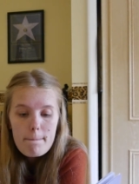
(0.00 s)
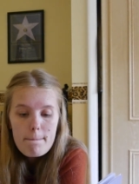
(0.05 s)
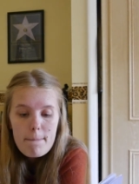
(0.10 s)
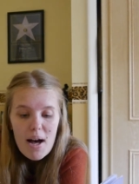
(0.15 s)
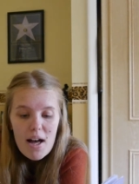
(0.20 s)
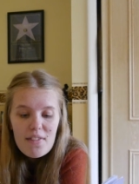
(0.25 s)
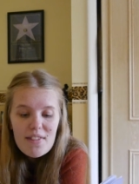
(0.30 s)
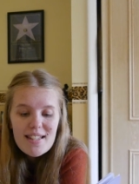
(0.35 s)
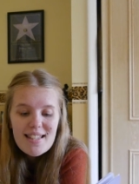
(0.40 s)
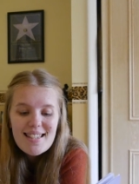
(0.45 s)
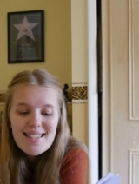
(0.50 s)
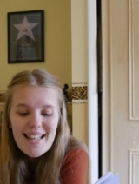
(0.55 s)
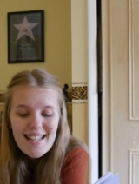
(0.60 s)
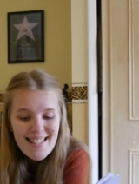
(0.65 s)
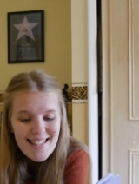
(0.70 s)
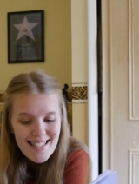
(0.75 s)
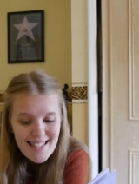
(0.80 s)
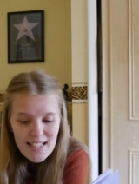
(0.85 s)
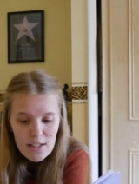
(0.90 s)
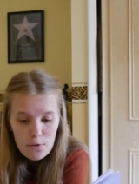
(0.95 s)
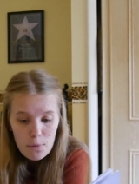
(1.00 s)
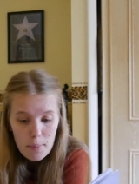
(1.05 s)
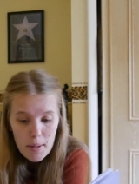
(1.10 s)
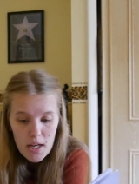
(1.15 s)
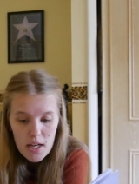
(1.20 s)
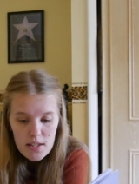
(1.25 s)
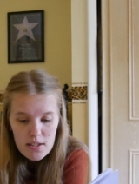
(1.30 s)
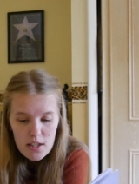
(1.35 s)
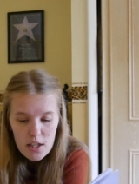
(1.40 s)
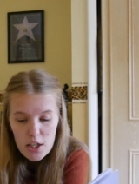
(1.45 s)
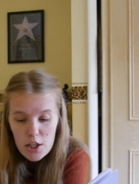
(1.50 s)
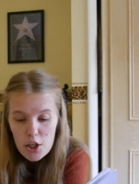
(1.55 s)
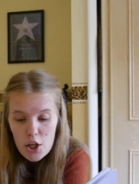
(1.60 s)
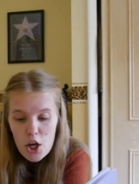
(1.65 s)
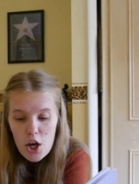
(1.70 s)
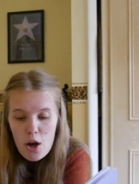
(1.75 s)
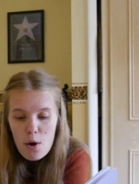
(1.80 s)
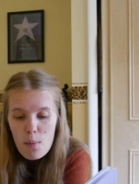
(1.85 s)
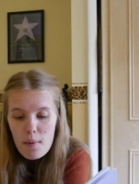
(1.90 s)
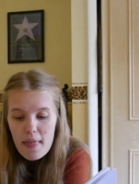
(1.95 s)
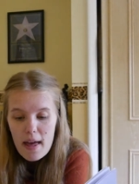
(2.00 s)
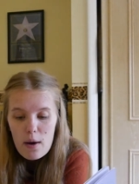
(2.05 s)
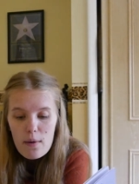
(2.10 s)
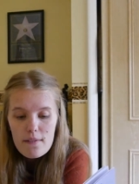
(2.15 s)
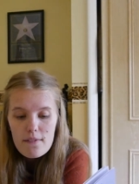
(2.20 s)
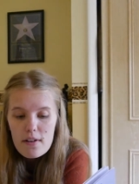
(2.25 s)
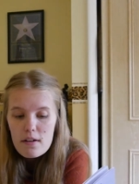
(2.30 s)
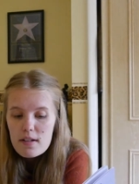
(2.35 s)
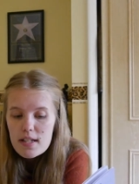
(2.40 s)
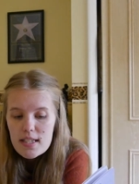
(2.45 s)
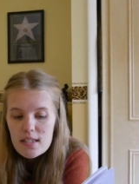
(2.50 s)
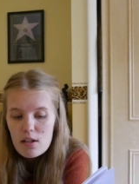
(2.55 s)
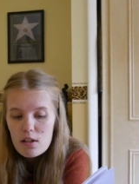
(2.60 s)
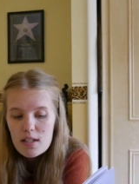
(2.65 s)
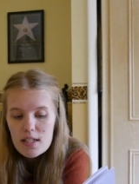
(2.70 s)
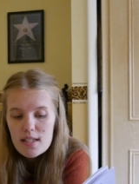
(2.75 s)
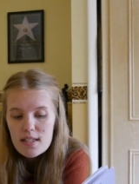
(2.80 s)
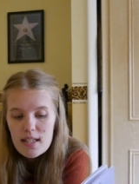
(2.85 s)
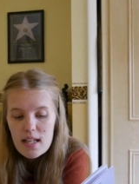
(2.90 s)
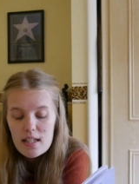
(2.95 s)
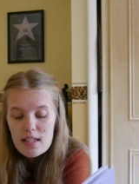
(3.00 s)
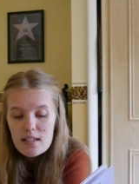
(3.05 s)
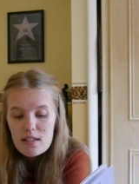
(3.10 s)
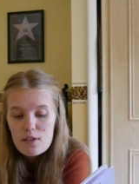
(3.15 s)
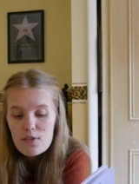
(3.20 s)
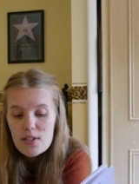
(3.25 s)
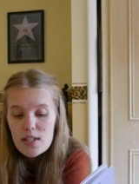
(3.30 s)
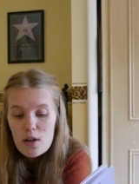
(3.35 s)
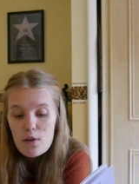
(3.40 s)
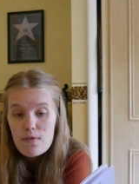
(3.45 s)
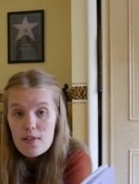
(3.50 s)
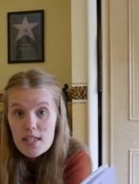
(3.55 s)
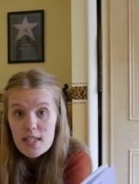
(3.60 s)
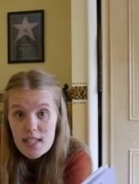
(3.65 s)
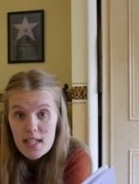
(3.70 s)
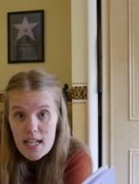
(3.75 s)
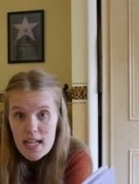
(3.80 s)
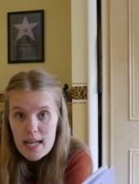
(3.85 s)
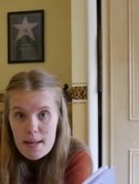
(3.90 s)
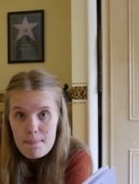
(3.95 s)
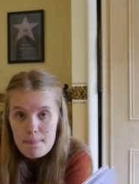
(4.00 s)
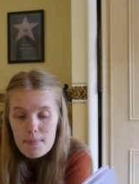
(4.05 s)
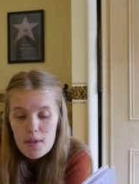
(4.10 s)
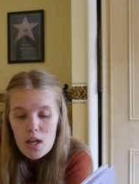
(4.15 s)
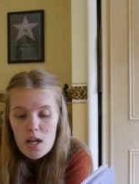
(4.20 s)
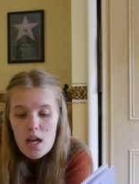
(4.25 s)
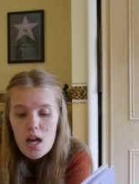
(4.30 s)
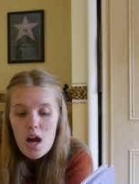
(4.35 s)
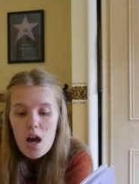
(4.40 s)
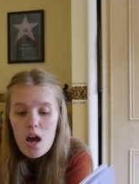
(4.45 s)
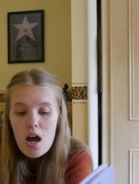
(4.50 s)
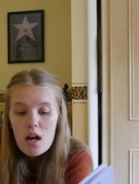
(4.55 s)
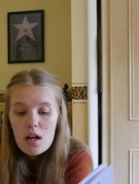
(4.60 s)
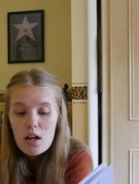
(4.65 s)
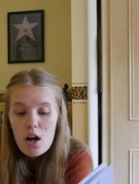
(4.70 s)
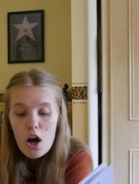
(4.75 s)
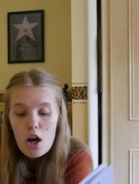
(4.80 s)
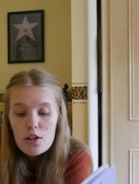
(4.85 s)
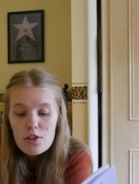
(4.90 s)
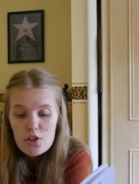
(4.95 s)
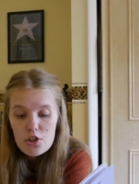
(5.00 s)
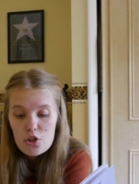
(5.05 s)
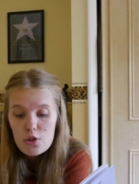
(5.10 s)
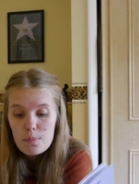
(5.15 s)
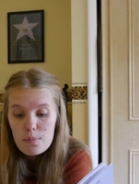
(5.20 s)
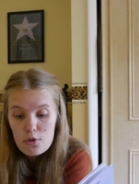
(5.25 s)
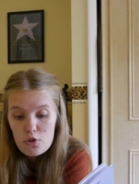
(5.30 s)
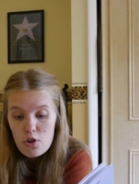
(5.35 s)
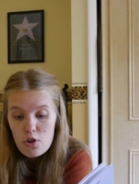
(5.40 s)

But the sensitive person, without a very solid sense of self-esteem, can't stop